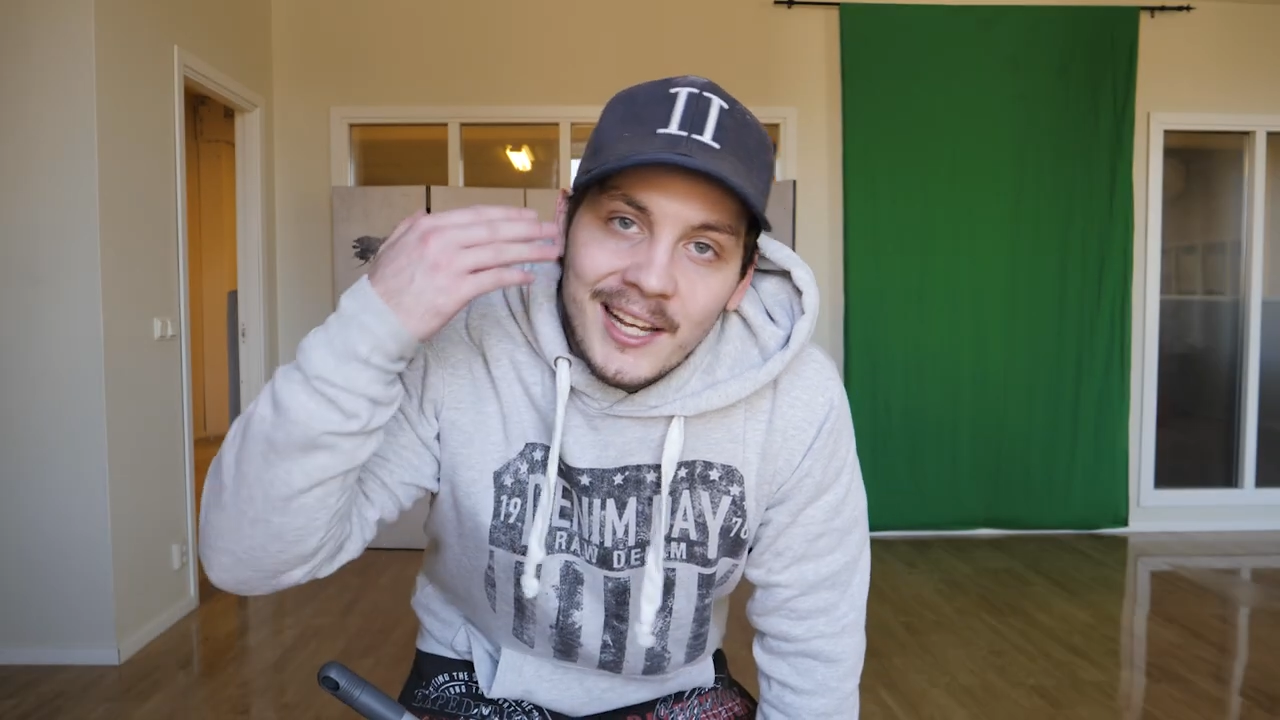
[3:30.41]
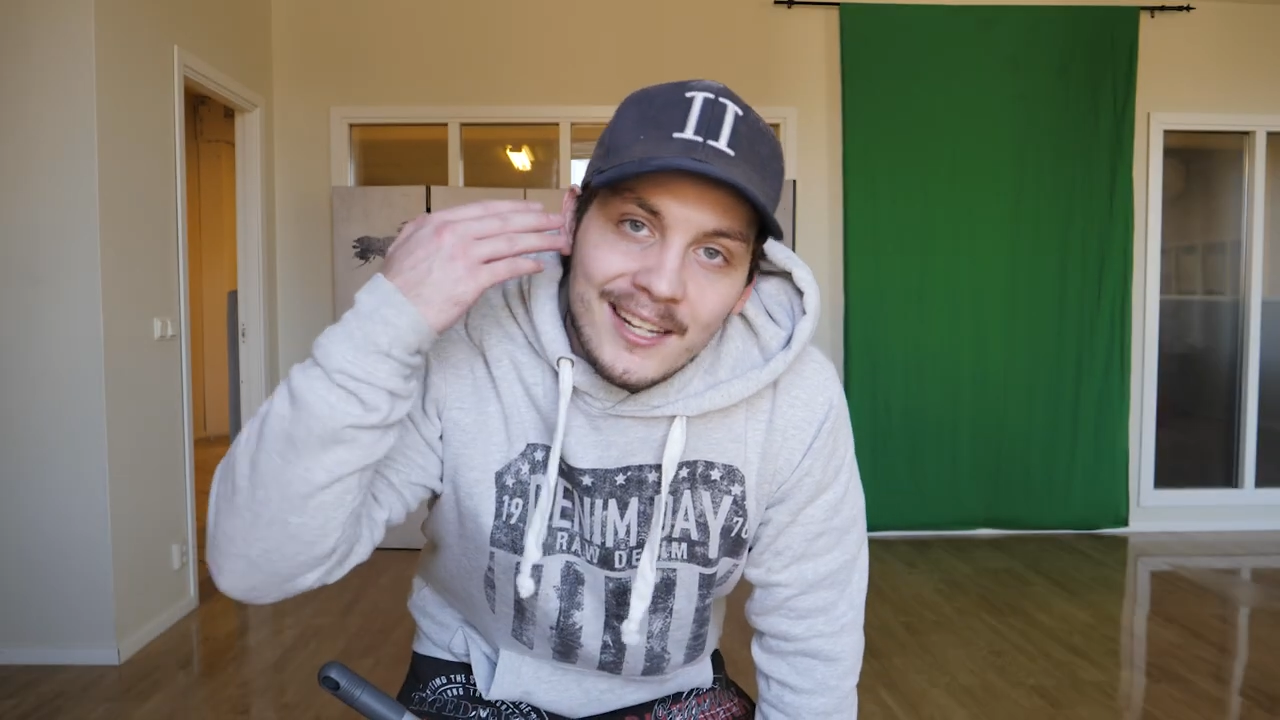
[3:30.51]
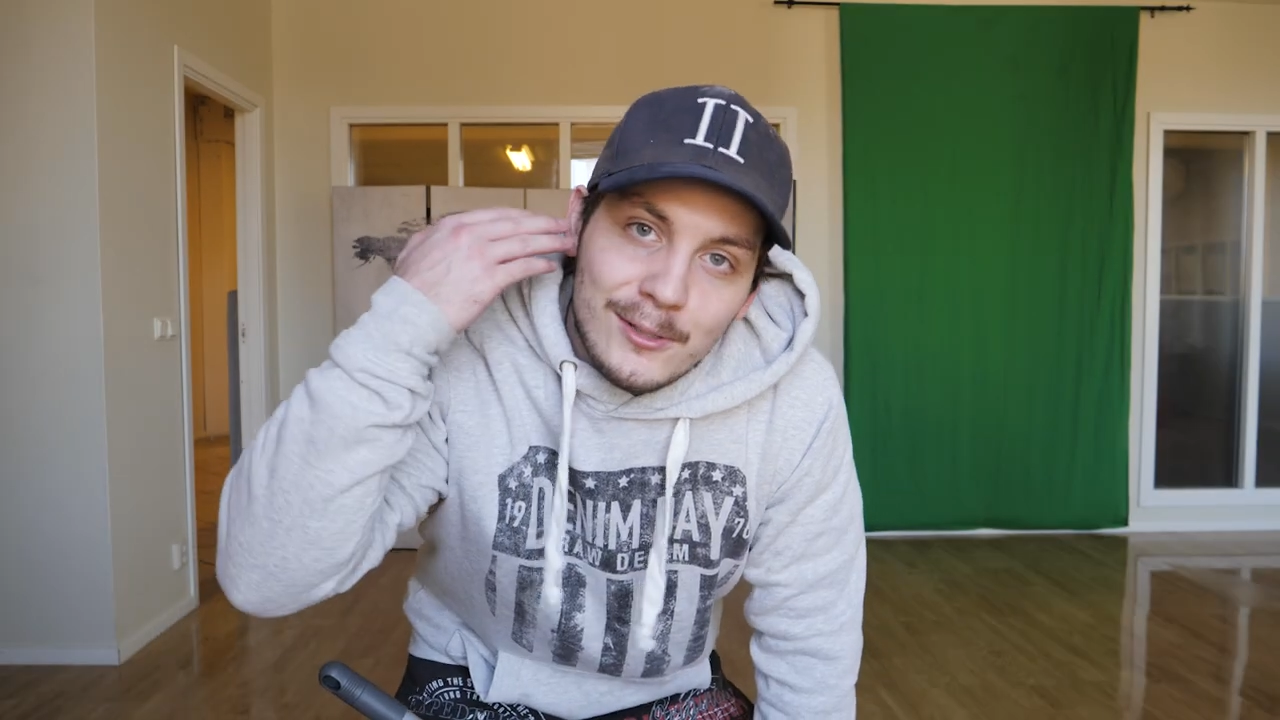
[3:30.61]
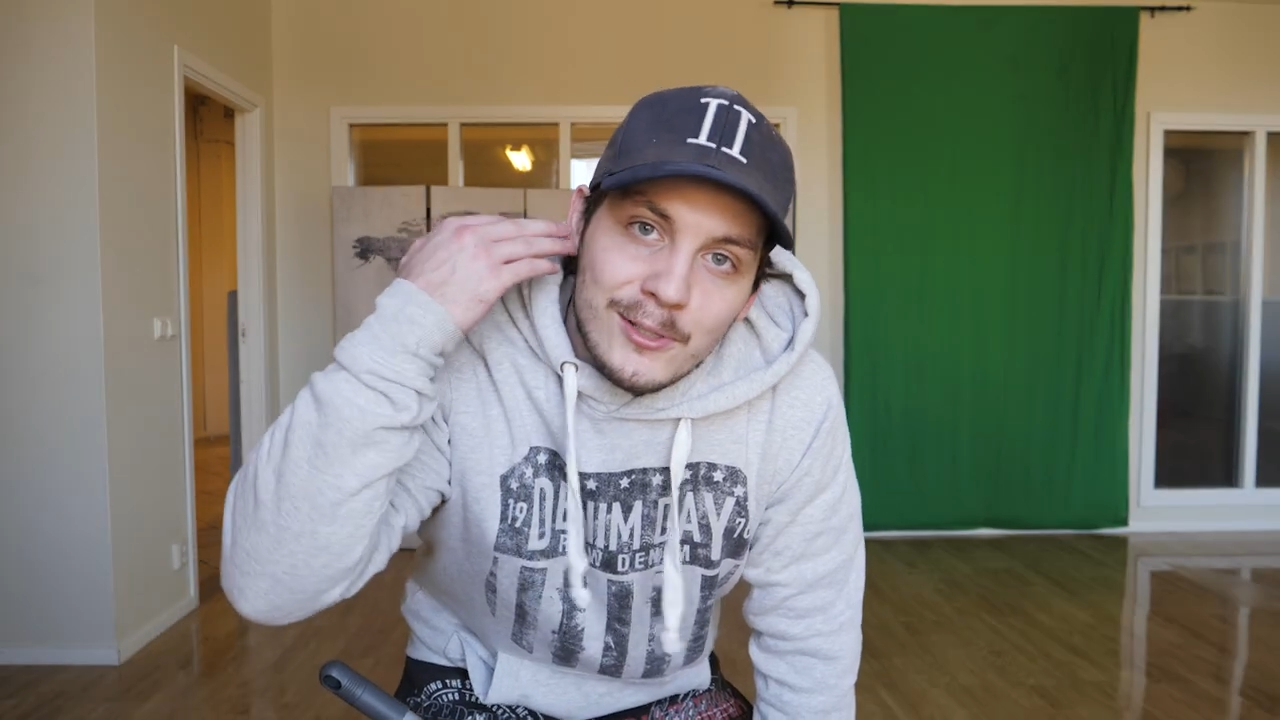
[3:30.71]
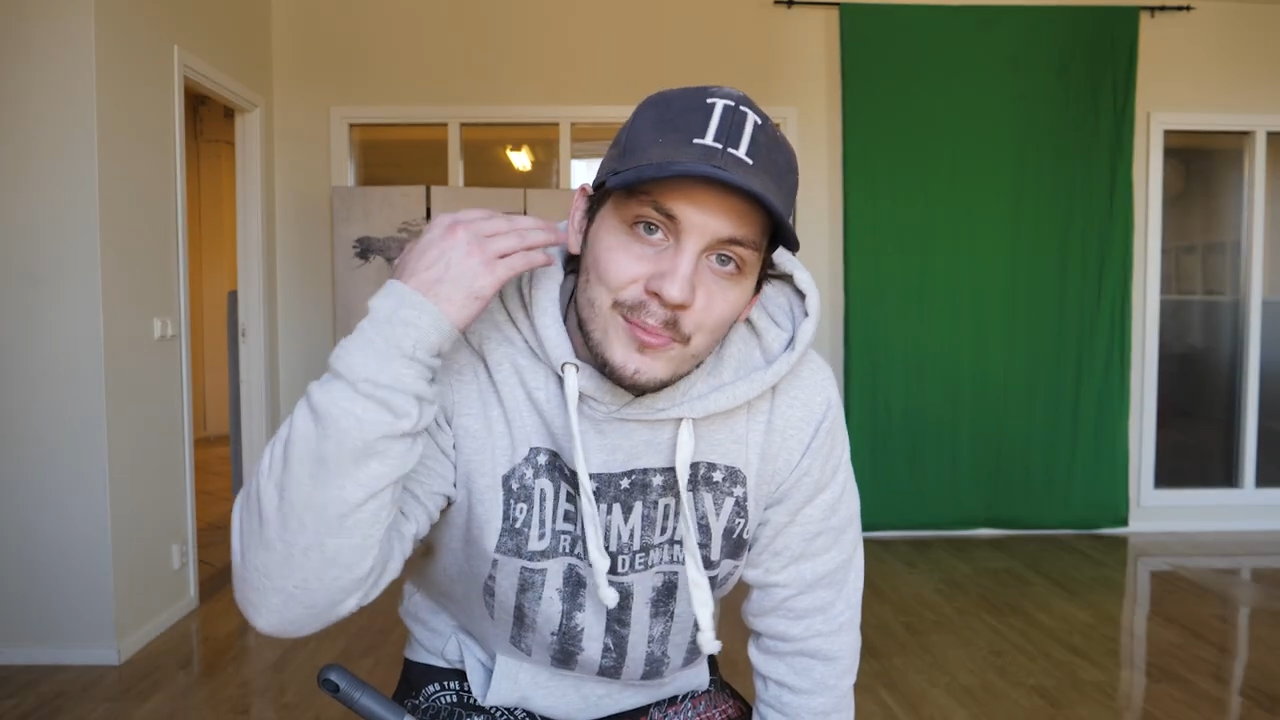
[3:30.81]

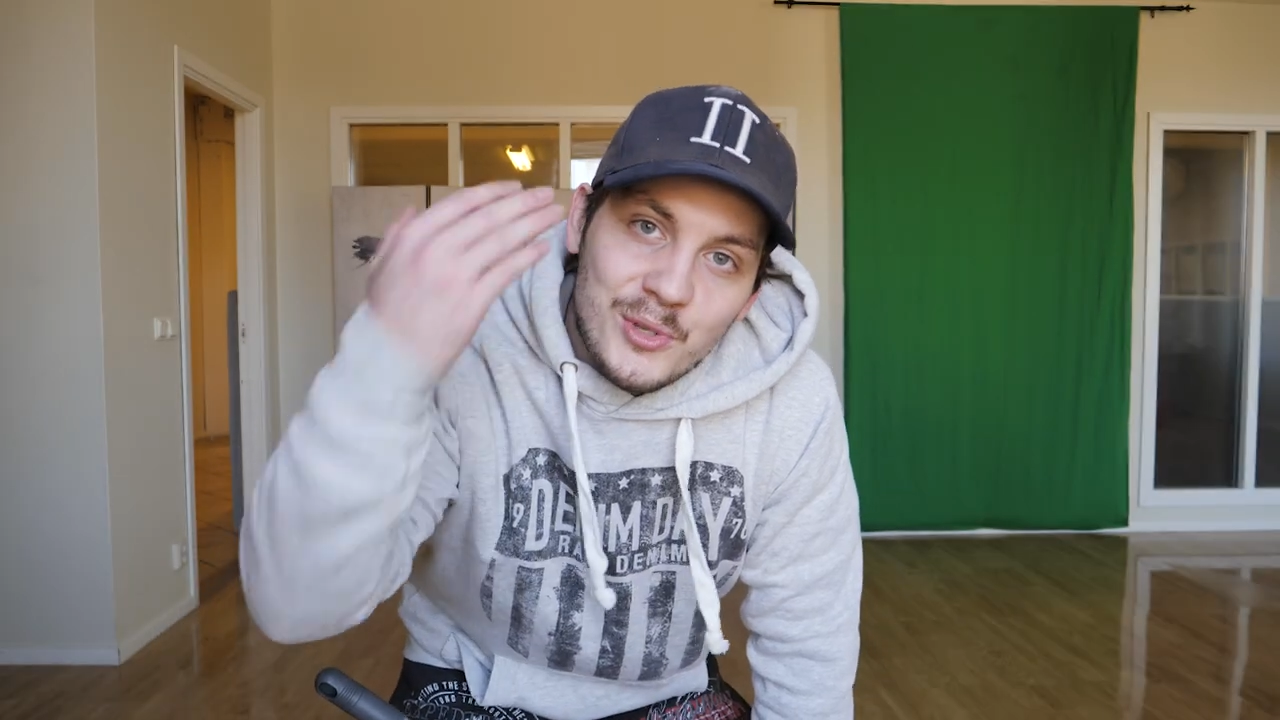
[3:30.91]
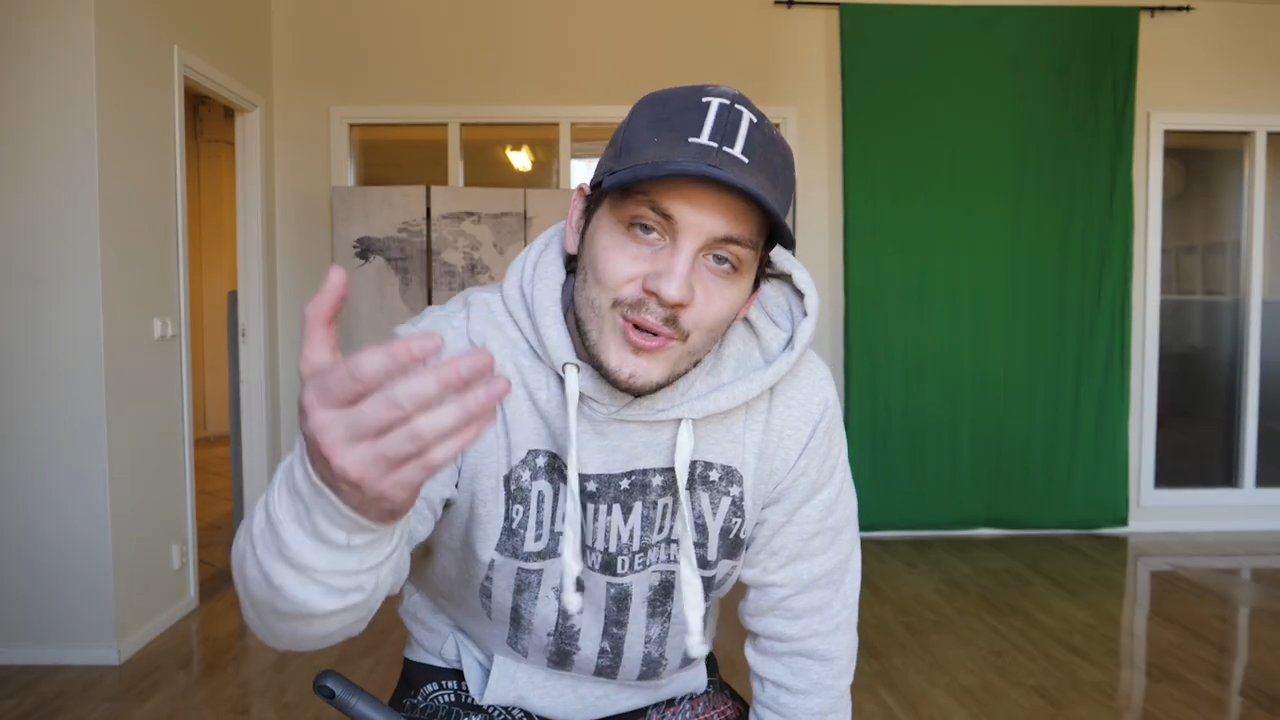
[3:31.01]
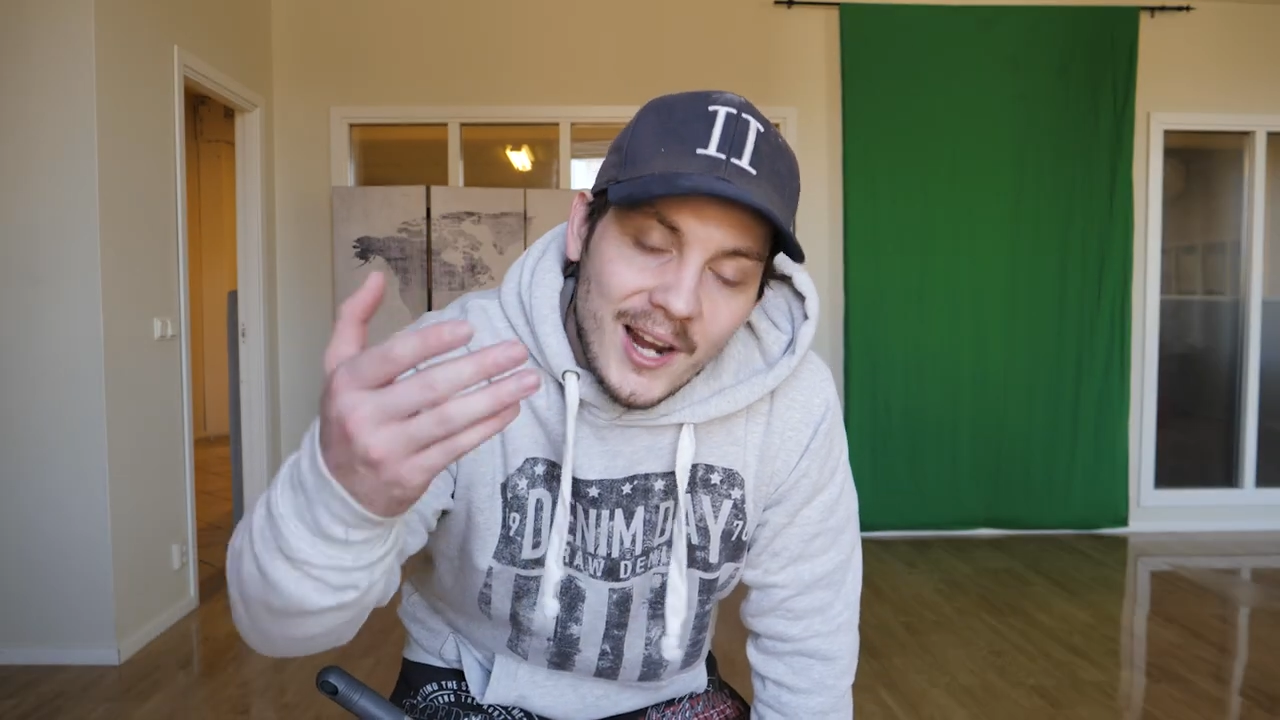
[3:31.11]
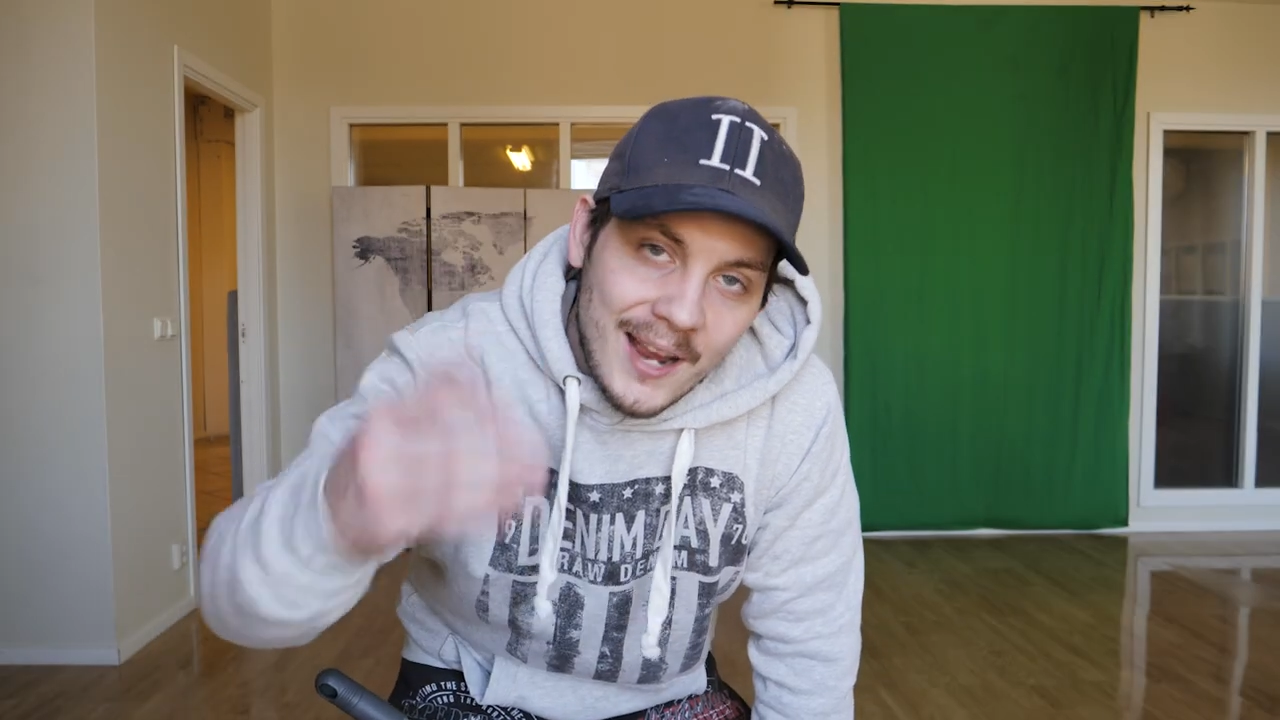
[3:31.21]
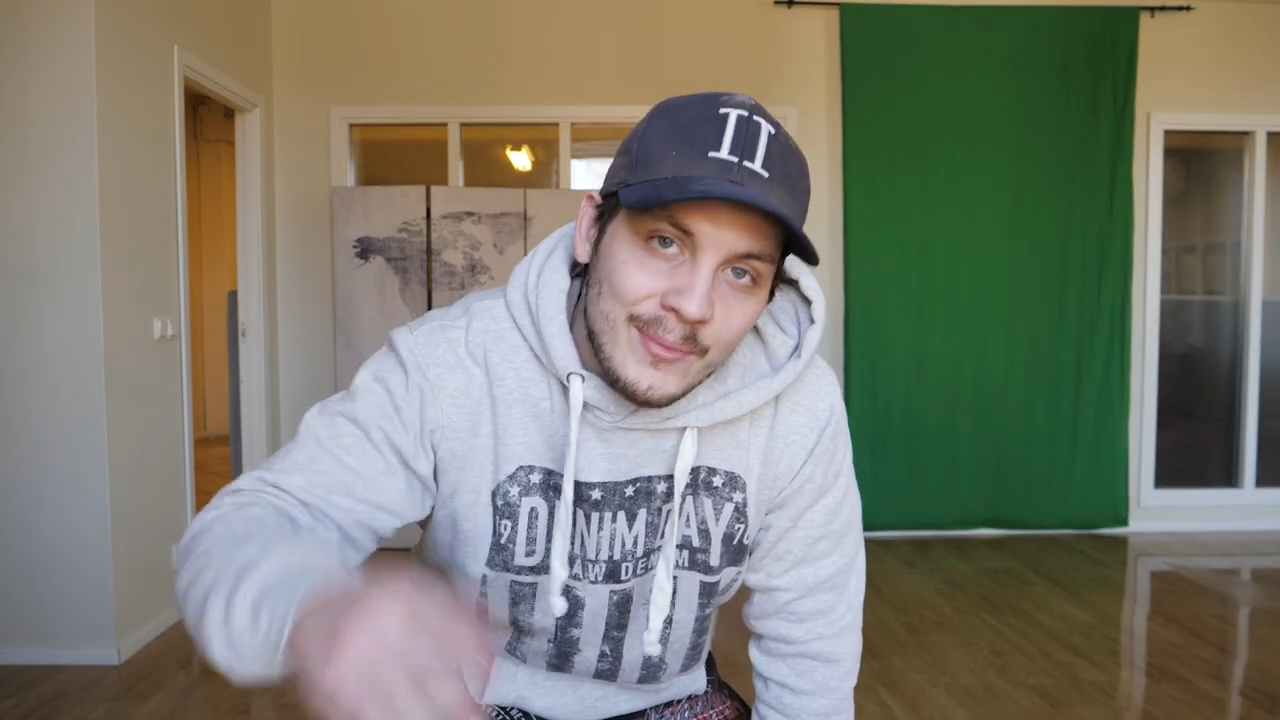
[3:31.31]
like to
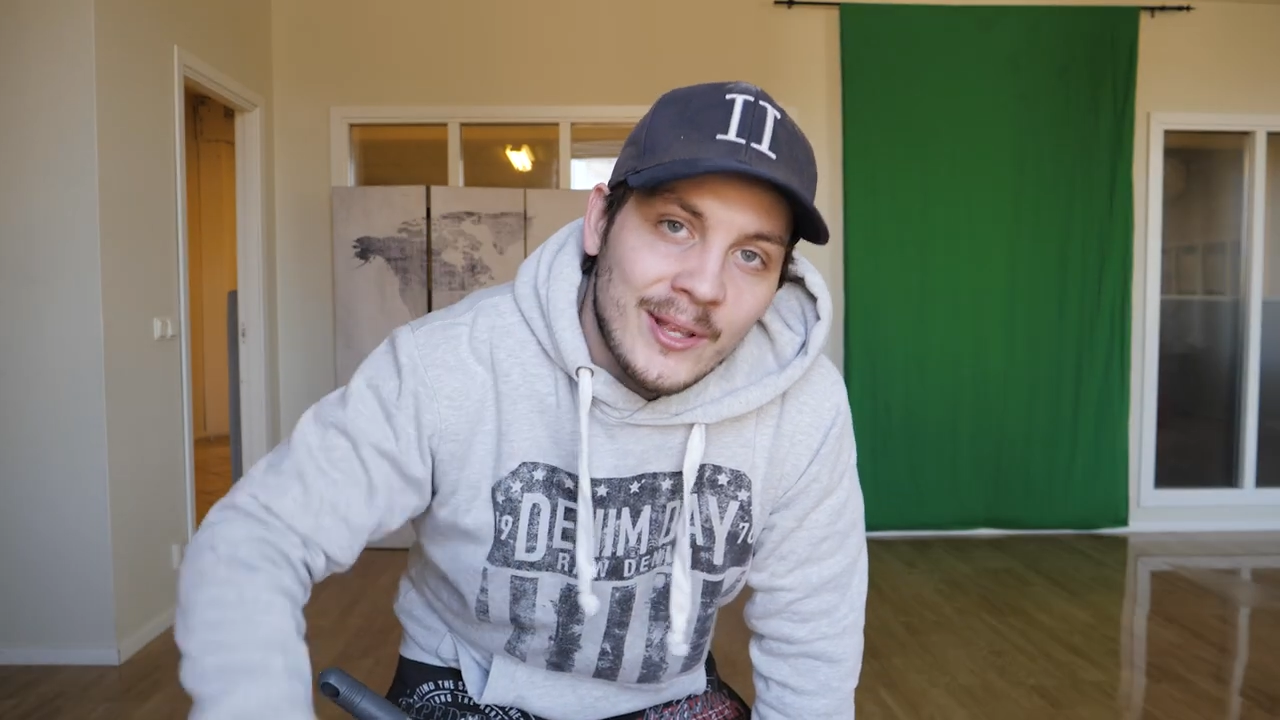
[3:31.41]
subscribe